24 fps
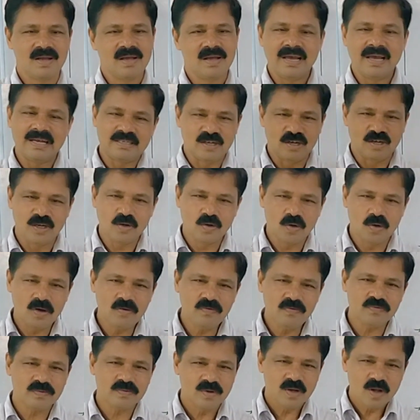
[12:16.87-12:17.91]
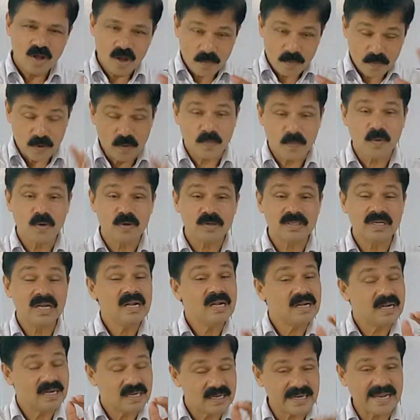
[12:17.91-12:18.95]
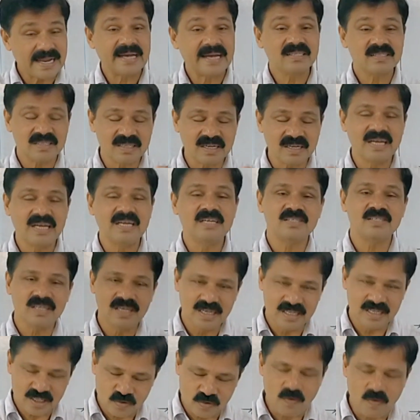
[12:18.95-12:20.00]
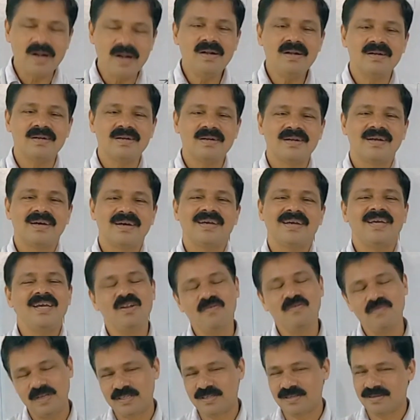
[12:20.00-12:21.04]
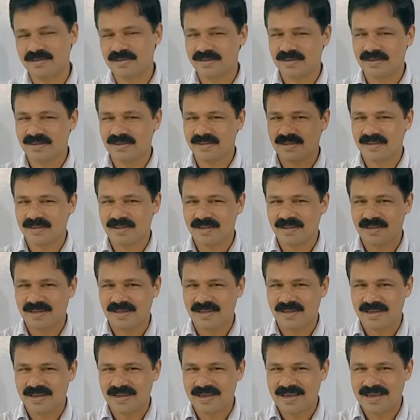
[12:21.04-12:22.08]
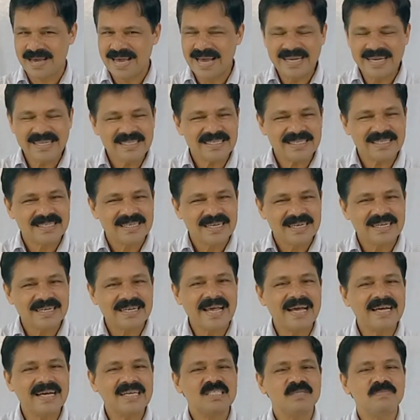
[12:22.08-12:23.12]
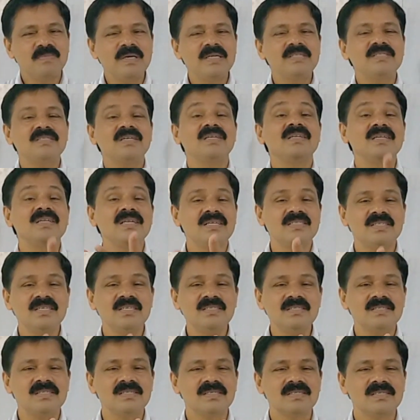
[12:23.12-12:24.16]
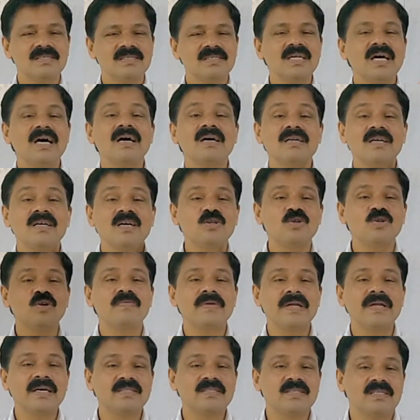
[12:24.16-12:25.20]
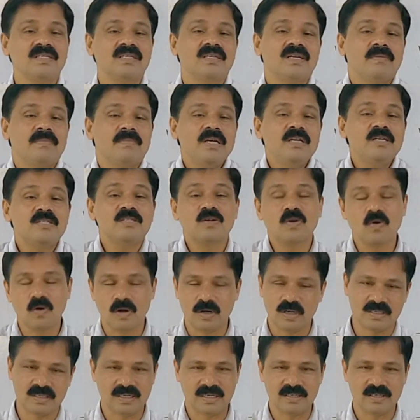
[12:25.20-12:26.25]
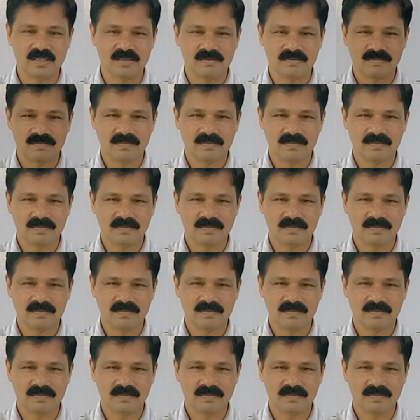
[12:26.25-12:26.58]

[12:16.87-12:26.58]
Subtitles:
A schedule of proportional tax rates is one in which, as tax base increases, the rate of taxation remains constant.